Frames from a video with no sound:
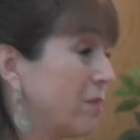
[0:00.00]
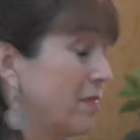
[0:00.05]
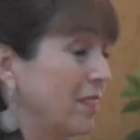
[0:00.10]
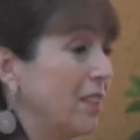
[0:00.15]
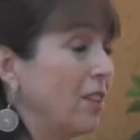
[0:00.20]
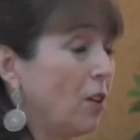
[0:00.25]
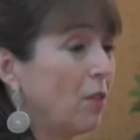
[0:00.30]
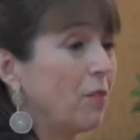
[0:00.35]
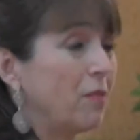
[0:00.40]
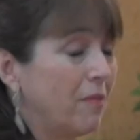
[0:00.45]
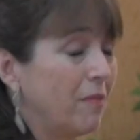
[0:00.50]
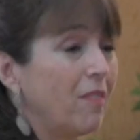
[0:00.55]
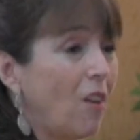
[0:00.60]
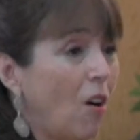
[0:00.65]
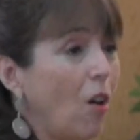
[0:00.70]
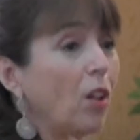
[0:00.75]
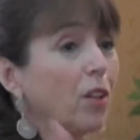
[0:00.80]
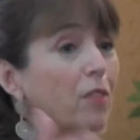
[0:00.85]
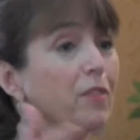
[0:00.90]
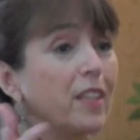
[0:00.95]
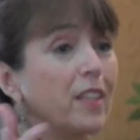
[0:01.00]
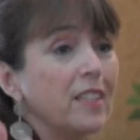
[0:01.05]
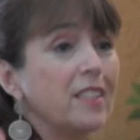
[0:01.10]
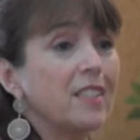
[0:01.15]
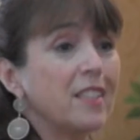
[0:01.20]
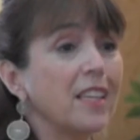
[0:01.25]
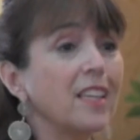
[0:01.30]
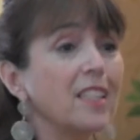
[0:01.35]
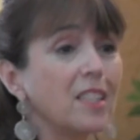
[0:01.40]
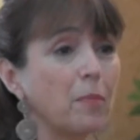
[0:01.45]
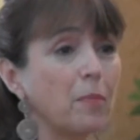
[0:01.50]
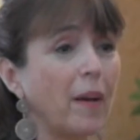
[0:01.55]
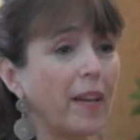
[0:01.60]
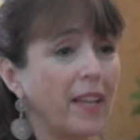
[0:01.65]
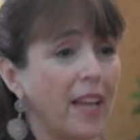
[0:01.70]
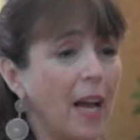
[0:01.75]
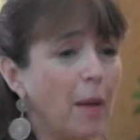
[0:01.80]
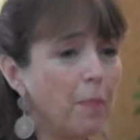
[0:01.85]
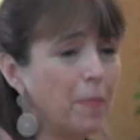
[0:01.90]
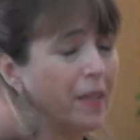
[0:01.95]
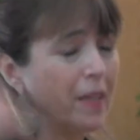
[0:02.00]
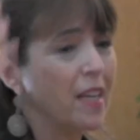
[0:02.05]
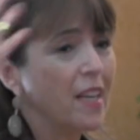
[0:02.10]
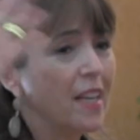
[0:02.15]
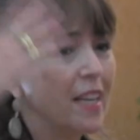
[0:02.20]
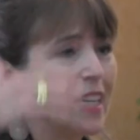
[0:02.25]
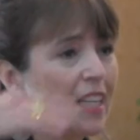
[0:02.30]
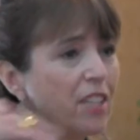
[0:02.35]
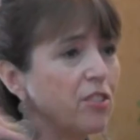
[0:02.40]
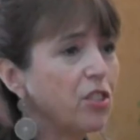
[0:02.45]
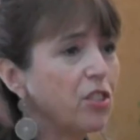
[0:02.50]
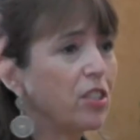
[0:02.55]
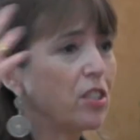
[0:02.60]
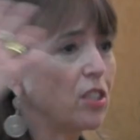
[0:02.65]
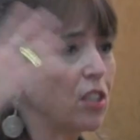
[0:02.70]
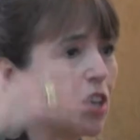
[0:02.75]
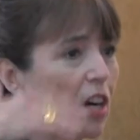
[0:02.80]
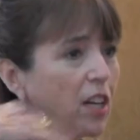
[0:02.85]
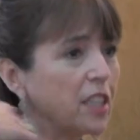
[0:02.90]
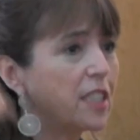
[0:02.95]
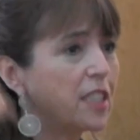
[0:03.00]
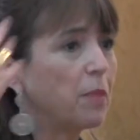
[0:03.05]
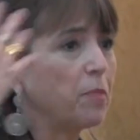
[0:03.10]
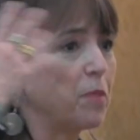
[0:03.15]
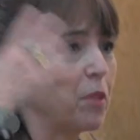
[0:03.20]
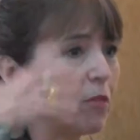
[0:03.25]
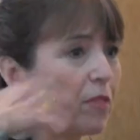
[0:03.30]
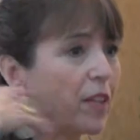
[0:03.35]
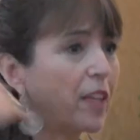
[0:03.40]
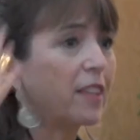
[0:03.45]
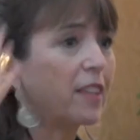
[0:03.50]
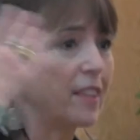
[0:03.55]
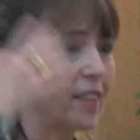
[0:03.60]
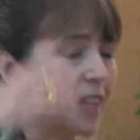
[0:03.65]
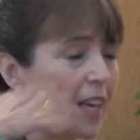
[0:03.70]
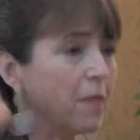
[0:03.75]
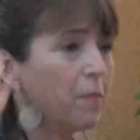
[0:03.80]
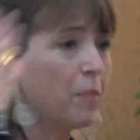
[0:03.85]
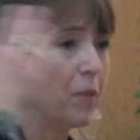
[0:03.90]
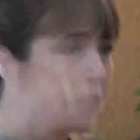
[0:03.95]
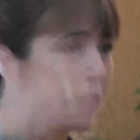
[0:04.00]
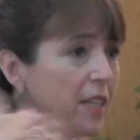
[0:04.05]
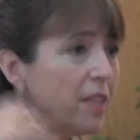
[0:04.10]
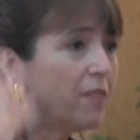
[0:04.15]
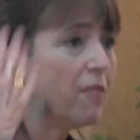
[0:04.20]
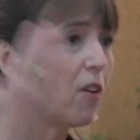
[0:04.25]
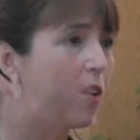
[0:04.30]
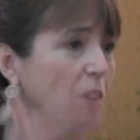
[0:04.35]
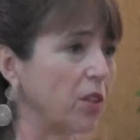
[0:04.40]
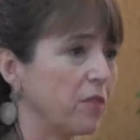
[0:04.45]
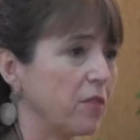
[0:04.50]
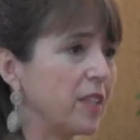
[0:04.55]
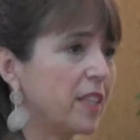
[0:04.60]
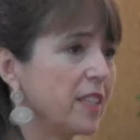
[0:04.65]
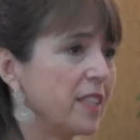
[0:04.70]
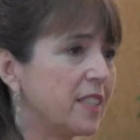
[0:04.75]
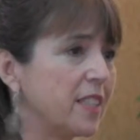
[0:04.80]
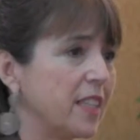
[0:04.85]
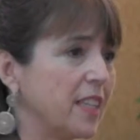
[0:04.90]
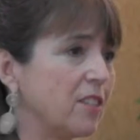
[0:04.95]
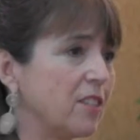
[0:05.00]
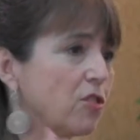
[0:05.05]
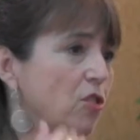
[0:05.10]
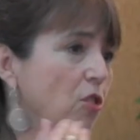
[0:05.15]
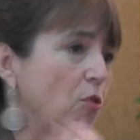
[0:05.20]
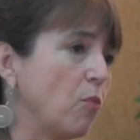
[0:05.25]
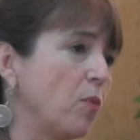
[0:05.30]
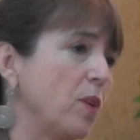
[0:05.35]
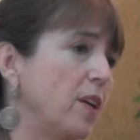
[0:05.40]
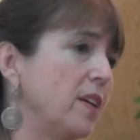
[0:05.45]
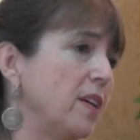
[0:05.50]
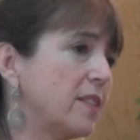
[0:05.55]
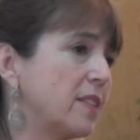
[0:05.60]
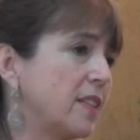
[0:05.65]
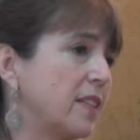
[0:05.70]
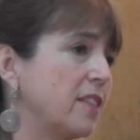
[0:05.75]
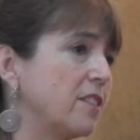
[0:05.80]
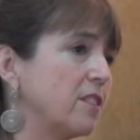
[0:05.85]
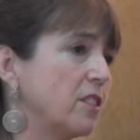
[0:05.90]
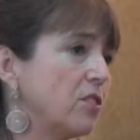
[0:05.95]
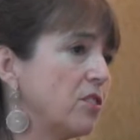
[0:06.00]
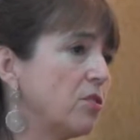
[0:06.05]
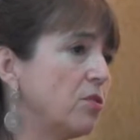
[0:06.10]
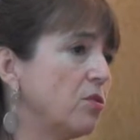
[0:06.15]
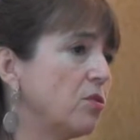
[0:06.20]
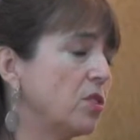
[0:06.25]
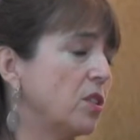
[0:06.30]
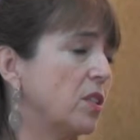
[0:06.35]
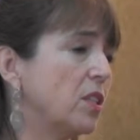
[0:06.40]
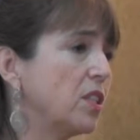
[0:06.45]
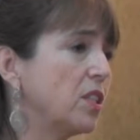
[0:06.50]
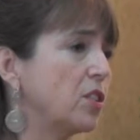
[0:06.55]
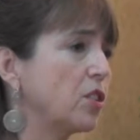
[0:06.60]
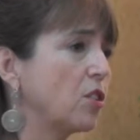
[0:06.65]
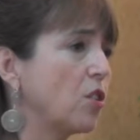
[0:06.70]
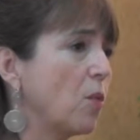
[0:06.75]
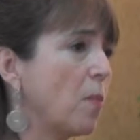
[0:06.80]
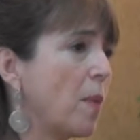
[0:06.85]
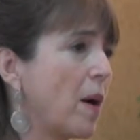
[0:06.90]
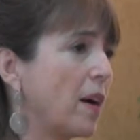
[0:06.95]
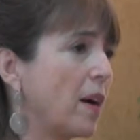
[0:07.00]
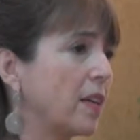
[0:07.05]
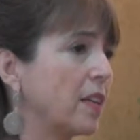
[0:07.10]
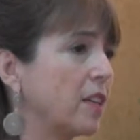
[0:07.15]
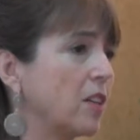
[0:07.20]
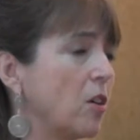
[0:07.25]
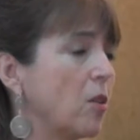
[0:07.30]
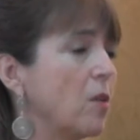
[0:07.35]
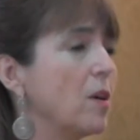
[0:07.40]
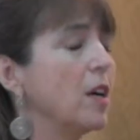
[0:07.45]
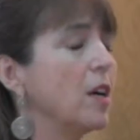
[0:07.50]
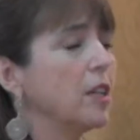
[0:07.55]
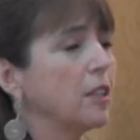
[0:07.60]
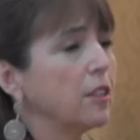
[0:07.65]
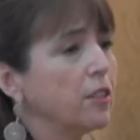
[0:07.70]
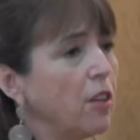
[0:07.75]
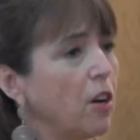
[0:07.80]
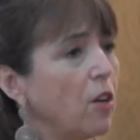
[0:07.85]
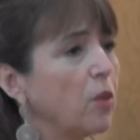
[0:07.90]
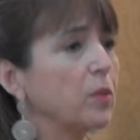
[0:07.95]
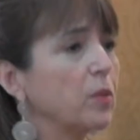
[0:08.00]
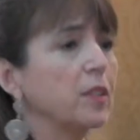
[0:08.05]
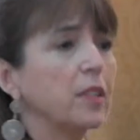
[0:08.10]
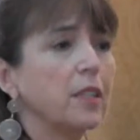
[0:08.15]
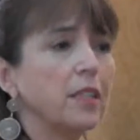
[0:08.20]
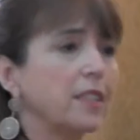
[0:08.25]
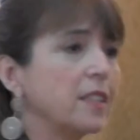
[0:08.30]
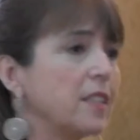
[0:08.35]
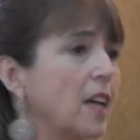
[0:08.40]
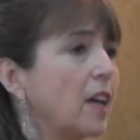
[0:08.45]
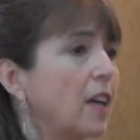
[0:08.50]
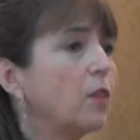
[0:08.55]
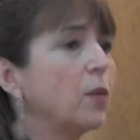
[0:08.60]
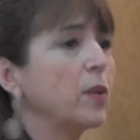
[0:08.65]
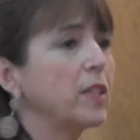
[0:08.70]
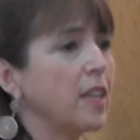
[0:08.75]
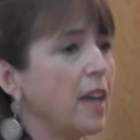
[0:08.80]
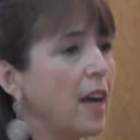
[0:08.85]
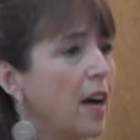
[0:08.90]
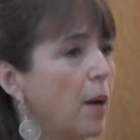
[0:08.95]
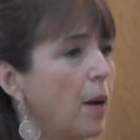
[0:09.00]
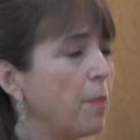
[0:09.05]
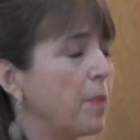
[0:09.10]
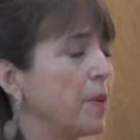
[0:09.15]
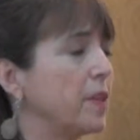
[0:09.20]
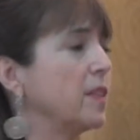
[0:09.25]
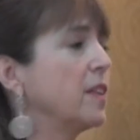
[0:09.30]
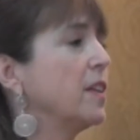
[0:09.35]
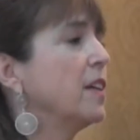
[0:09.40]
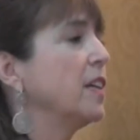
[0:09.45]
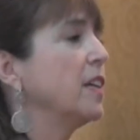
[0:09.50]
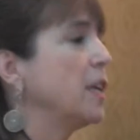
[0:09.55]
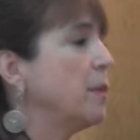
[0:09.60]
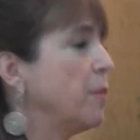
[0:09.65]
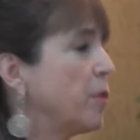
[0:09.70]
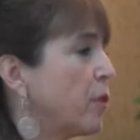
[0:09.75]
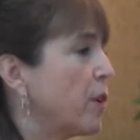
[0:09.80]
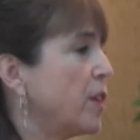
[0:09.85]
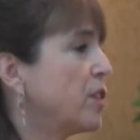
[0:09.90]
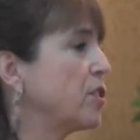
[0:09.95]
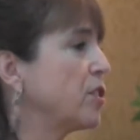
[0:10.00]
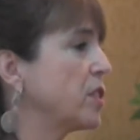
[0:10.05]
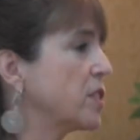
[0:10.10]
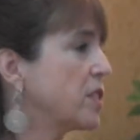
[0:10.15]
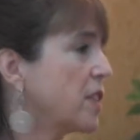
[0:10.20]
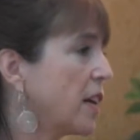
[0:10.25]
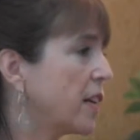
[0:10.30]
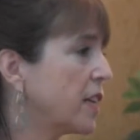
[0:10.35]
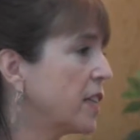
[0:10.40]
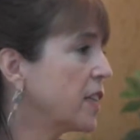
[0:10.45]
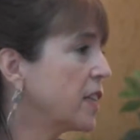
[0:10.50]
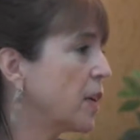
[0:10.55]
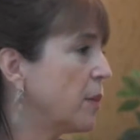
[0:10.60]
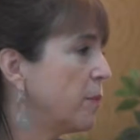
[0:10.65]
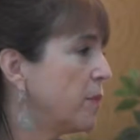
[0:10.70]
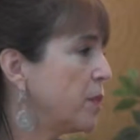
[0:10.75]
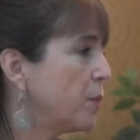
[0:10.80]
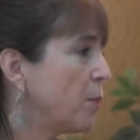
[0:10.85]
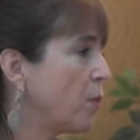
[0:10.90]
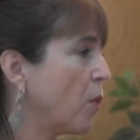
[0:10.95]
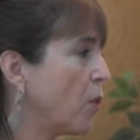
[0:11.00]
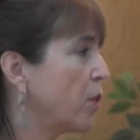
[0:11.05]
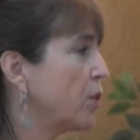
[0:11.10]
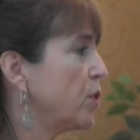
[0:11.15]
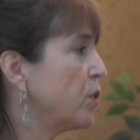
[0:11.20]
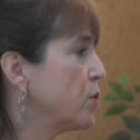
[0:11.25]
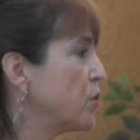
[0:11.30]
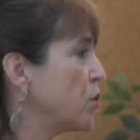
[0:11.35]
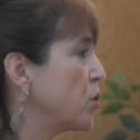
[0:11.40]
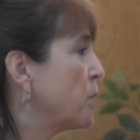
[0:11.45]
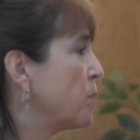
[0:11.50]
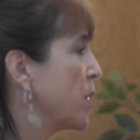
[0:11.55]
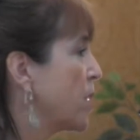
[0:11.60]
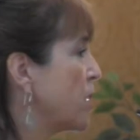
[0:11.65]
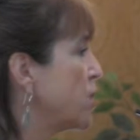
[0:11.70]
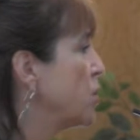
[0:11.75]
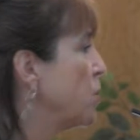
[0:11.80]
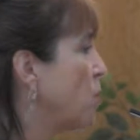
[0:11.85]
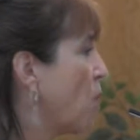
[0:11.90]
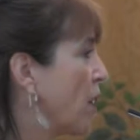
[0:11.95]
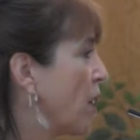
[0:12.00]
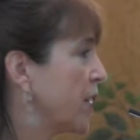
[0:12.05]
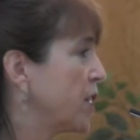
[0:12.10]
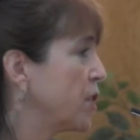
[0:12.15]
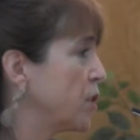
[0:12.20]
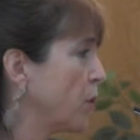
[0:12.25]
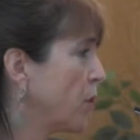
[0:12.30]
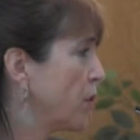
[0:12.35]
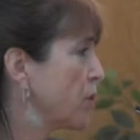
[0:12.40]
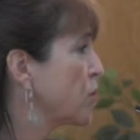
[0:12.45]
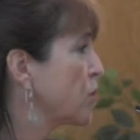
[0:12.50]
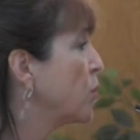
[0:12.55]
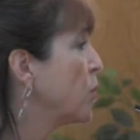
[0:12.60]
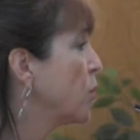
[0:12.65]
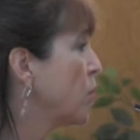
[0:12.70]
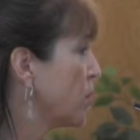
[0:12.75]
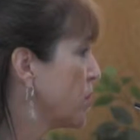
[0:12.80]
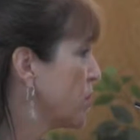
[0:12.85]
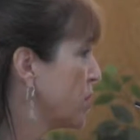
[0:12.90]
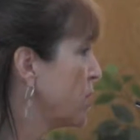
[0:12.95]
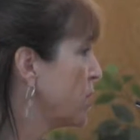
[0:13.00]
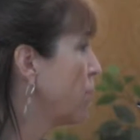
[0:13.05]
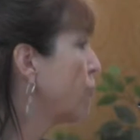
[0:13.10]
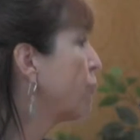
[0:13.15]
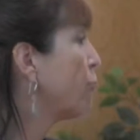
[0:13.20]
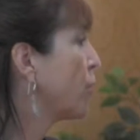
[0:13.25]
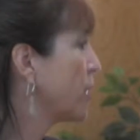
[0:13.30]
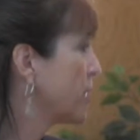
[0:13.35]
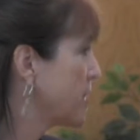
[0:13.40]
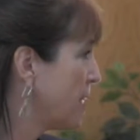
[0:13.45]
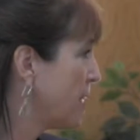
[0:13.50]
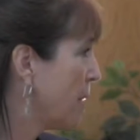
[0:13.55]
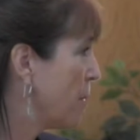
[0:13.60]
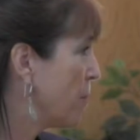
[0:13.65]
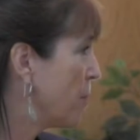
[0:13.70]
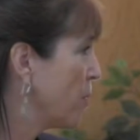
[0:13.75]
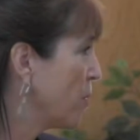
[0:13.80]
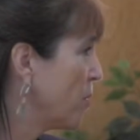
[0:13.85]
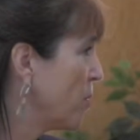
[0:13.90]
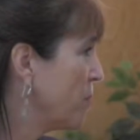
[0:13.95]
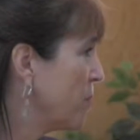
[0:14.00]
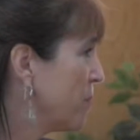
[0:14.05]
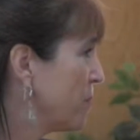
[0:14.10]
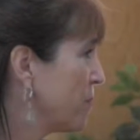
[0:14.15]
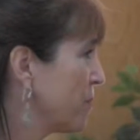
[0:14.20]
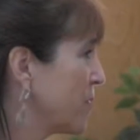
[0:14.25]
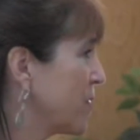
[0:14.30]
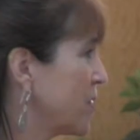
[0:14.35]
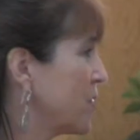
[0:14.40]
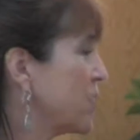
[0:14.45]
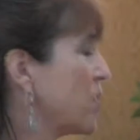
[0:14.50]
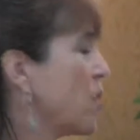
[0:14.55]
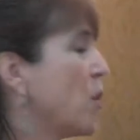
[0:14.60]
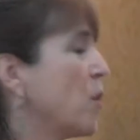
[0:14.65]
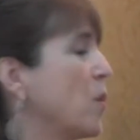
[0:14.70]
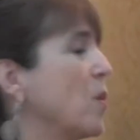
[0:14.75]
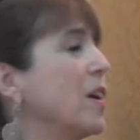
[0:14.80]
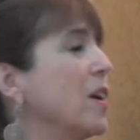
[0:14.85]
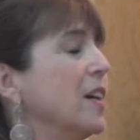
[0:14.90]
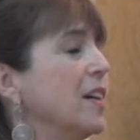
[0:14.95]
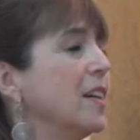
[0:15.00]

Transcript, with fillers: you know all of these things might happen it's just the concept of like they believe all of these things so we as an institution need to go back and go no it's not going to happen immigration is not going to come and deport you just because you walk into our schools for example so